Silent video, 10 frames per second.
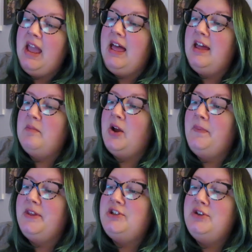I
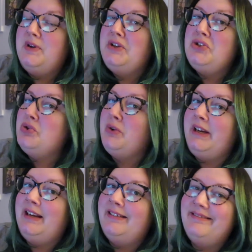hope that you
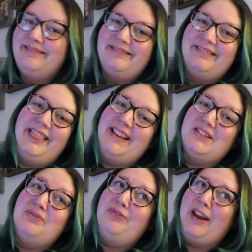enjoyed
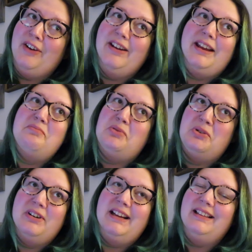this very
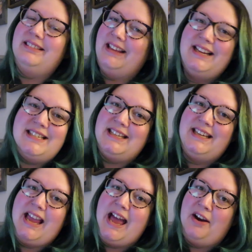boring,
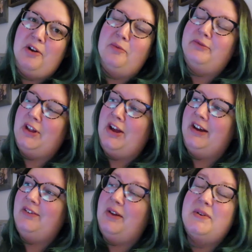lazy at-home
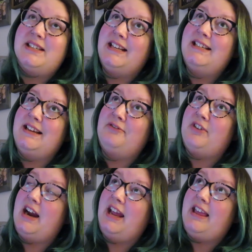vlog. Well, I wasn't lazy on
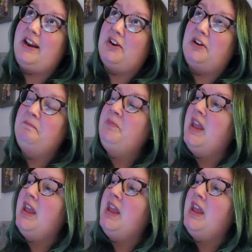Friday at all.